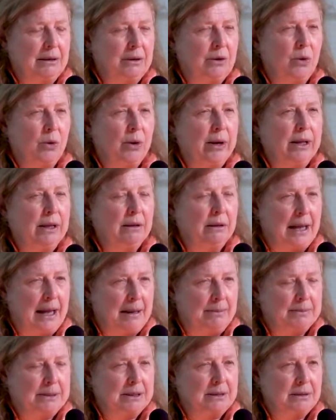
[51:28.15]
The oil
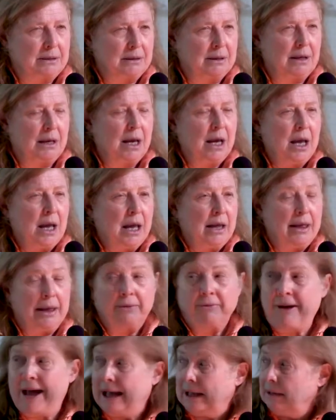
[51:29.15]
lamps,
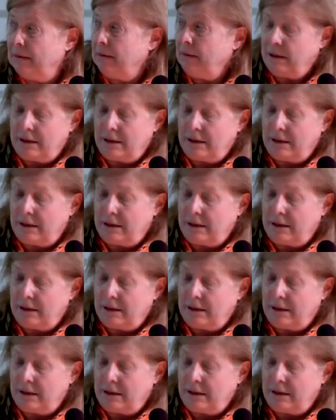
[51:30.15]
in fact,